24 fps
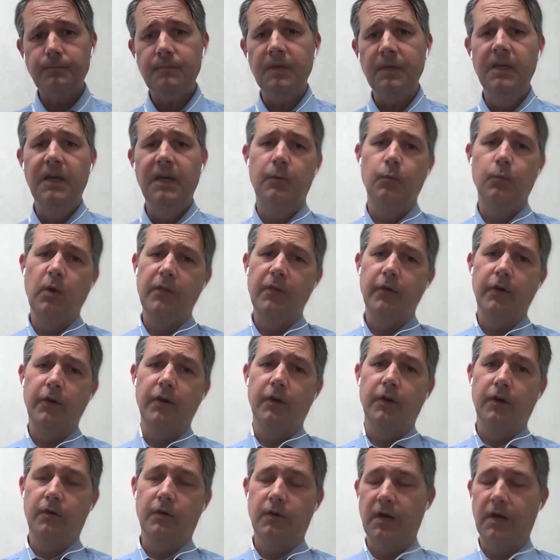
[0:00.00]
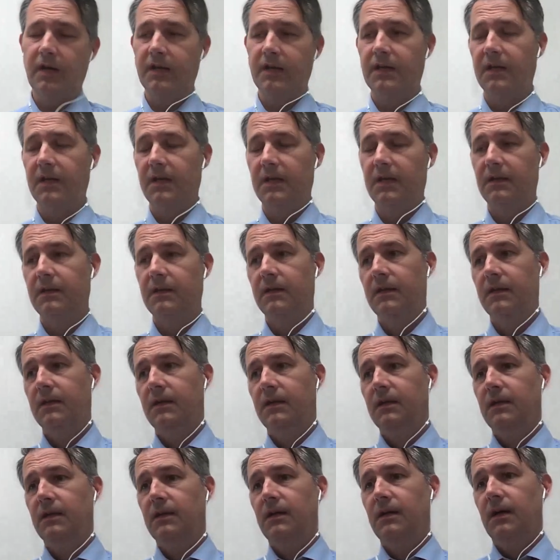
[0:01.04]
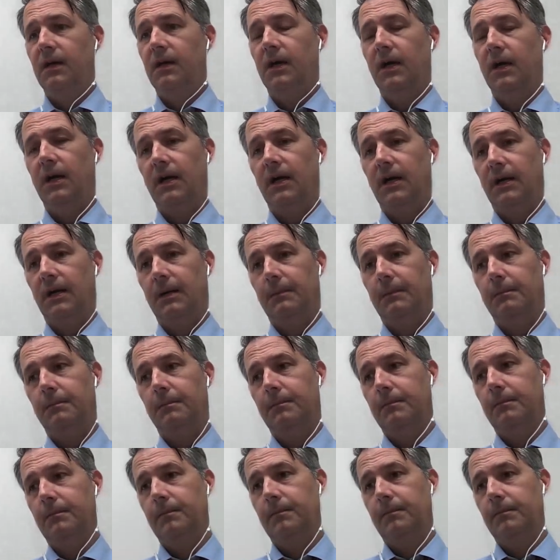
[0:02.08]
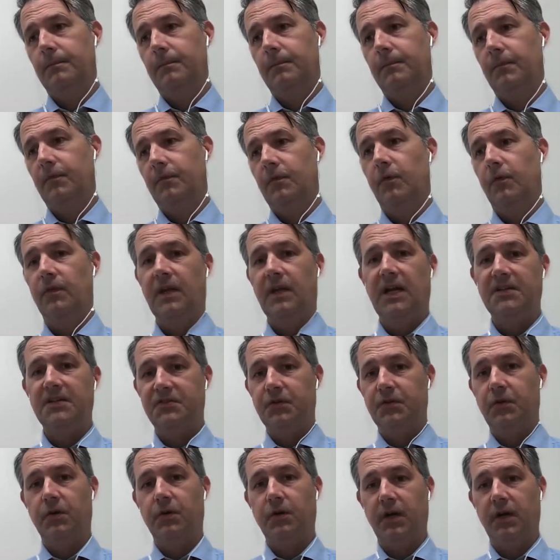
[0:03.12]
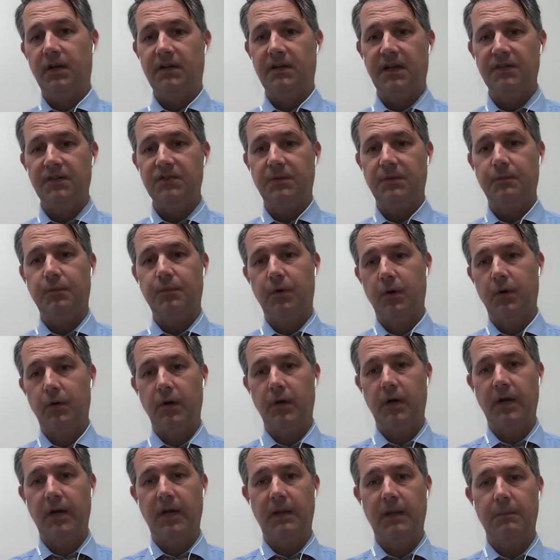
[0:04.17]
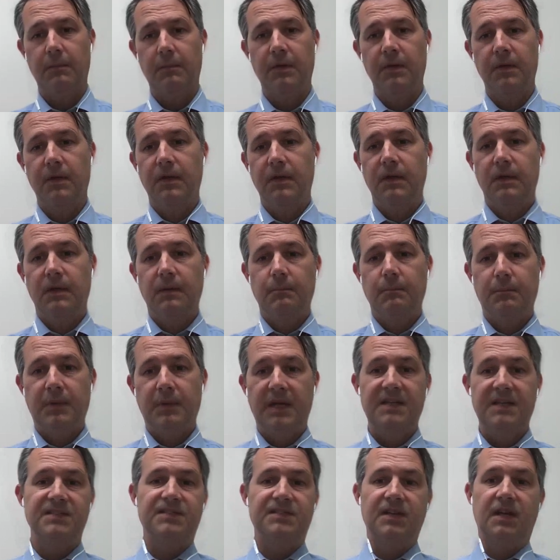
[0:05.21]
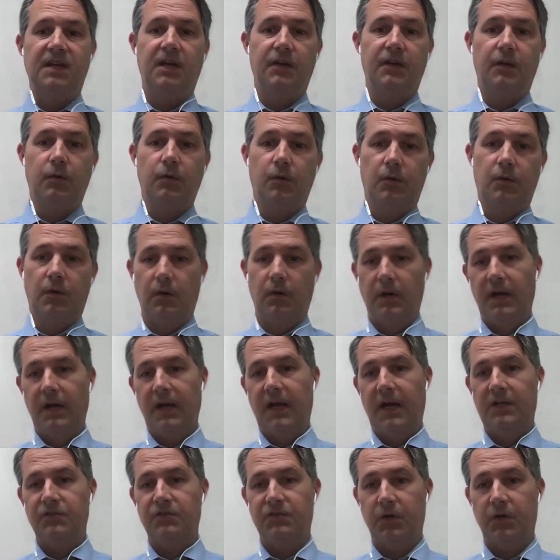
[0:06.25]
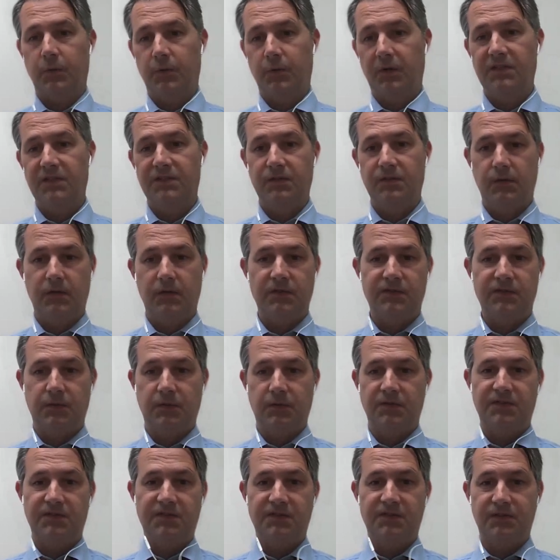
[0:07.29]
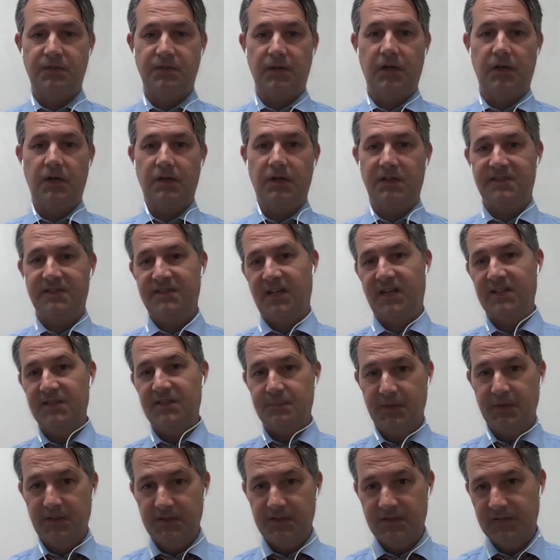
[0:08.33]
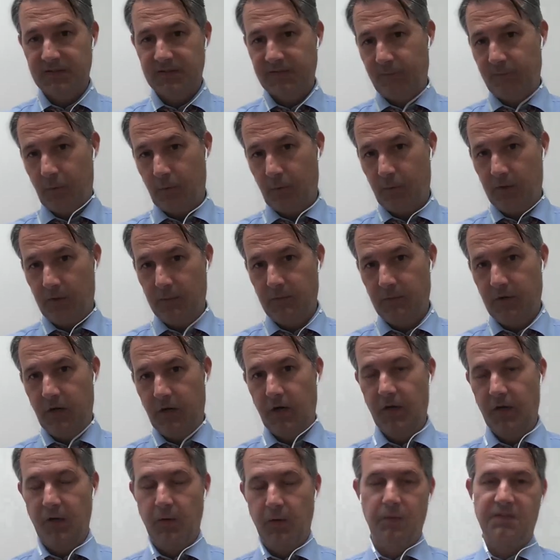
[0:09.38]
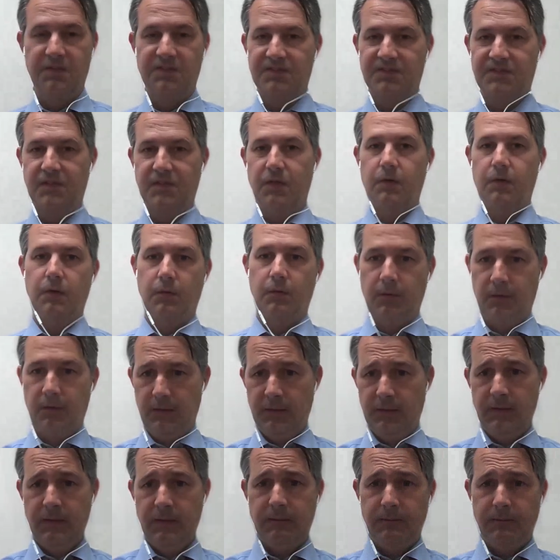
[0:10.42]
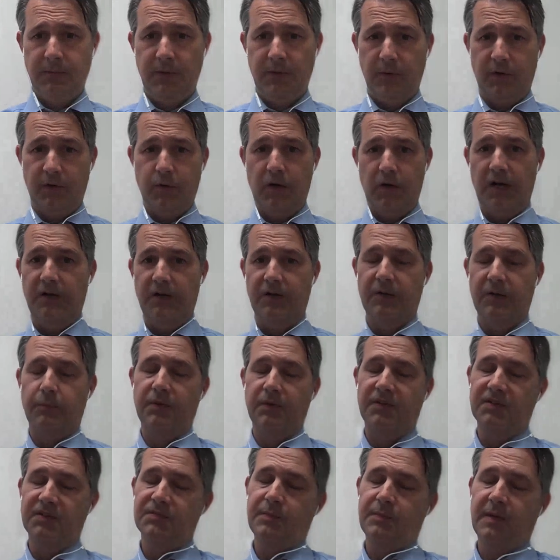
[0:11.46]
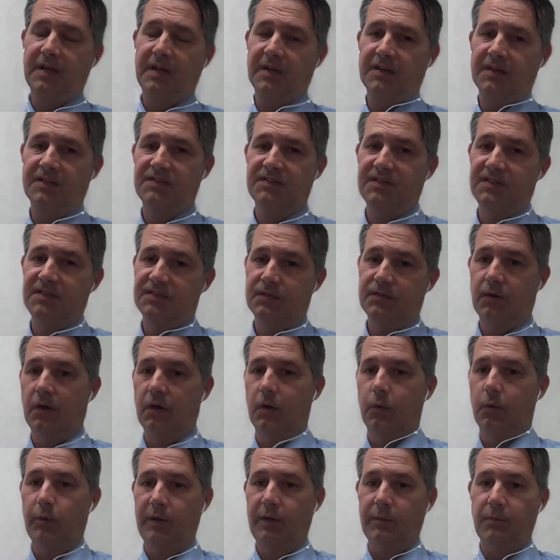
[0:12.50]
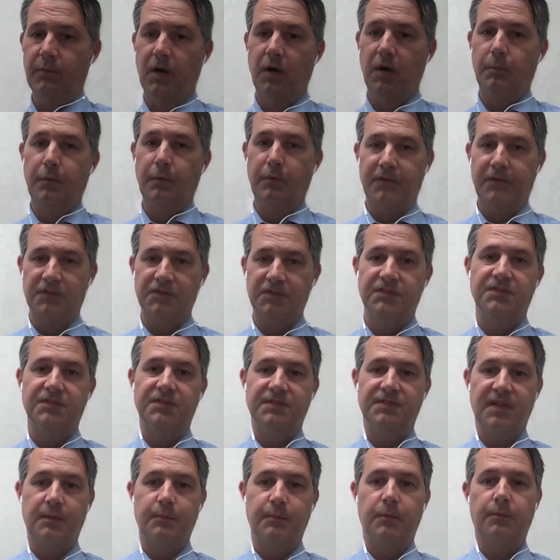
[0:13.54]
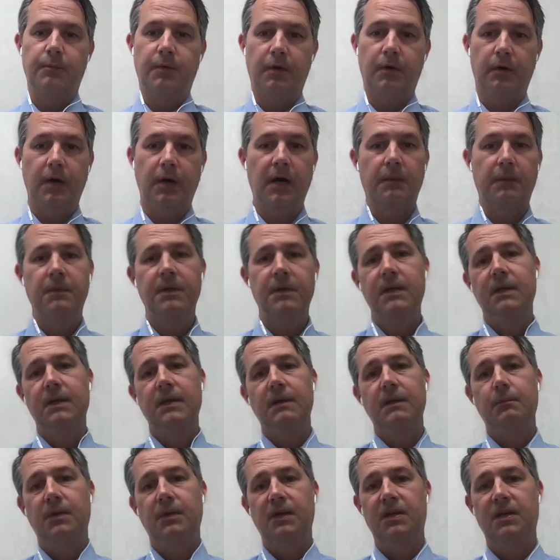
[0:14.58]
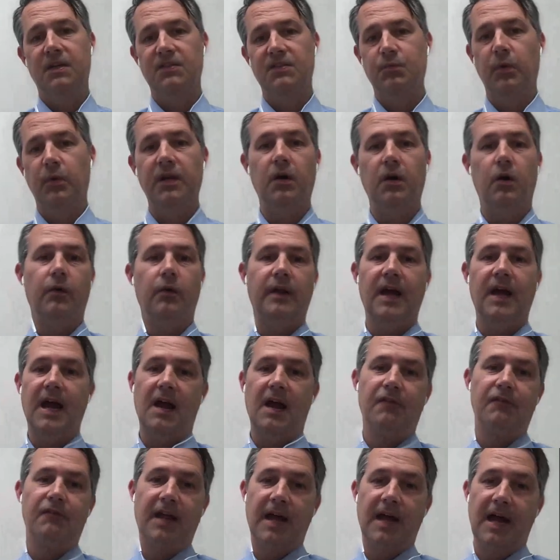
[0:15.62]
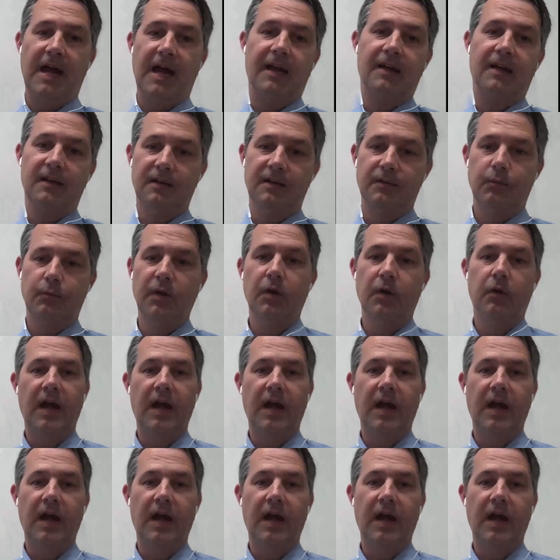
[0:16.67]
And whether you're accredited through the AASHTO Accreditation program based on your AASHTO resource or CCRL assessments for rebar, you would still be required to participate in the CCRL rebar proficiency sample program because we don't have that. We don't